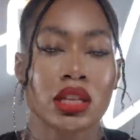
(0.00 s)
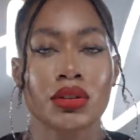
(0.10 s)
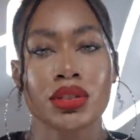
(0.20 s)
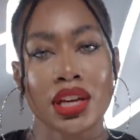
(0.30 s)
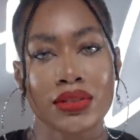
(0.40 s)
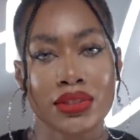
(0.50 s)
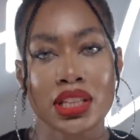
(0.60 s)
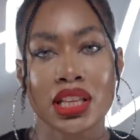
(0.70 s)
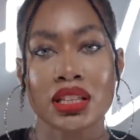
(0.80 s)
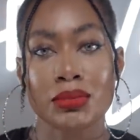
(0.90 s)
Now, thankfully,
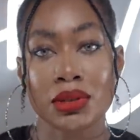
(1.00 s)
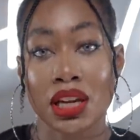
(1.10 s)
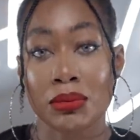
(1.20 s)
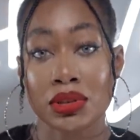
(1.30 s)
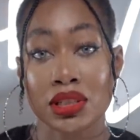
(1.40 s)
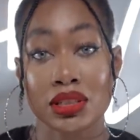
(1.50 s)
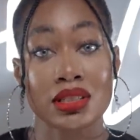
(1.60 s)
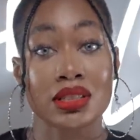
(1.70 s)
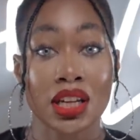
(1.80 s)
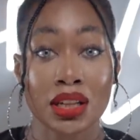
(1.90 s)
that's been able to
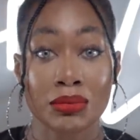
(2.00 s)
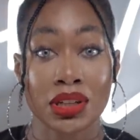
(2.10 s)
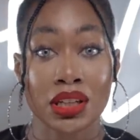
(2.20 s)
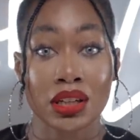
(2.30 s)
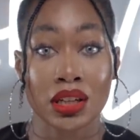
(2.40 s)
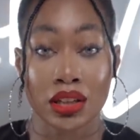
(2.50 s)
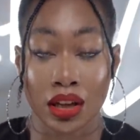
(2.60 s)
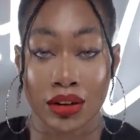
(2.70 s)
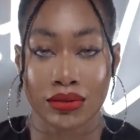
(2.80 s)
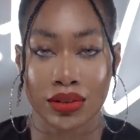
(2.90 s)
sustain me
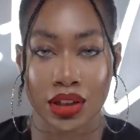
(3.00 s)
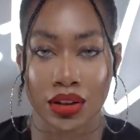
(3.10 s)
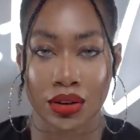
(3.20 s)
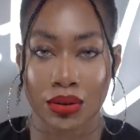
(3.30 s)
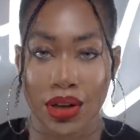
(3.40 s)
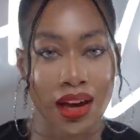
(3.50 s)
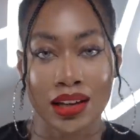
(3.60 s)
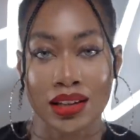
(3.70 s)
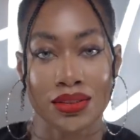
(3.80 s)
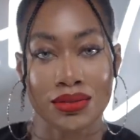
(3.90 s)
enough, you know.
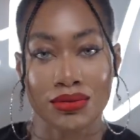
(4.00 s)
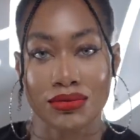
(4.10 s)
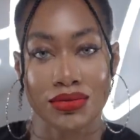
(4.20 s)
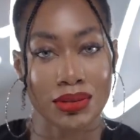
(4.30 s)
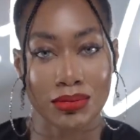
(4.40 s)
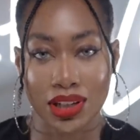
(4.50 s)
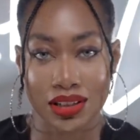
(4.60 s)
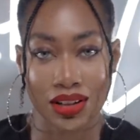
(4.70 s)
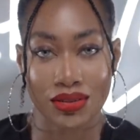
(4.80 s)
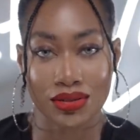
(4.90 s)
I can feed
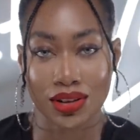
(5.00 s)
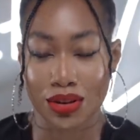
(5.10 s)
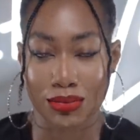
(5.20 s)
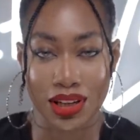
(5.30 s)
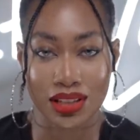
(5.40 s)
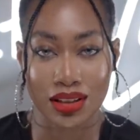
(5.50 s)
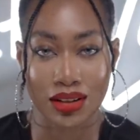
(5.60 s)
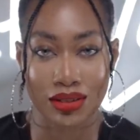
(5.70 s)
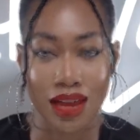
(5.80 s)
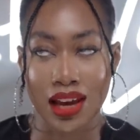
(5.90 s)
myself, clothe
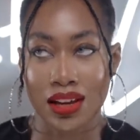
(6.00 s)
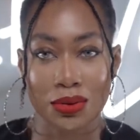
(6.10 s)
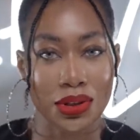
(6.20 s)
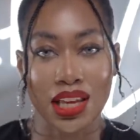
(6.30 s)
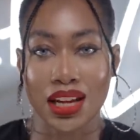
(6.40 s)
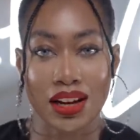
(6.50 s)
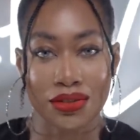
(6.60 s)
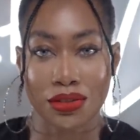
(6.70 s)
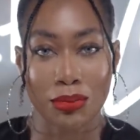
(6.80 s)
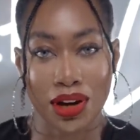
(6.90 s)
myself, and we thank God
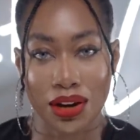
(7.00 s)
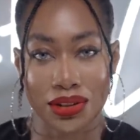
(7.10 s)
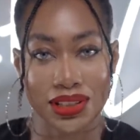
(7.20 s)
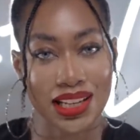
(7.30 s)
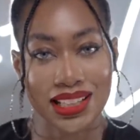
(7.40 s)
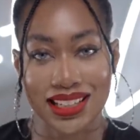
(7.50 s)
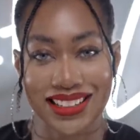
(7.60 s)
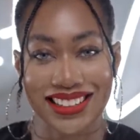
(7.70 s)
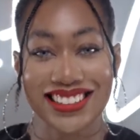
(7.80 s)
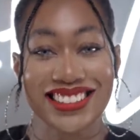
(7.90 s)
for parents in
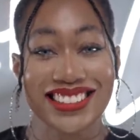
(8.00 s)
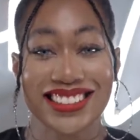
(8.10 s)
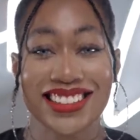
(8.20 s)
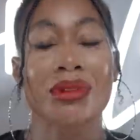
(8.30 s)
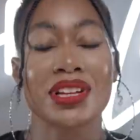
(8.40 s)
it.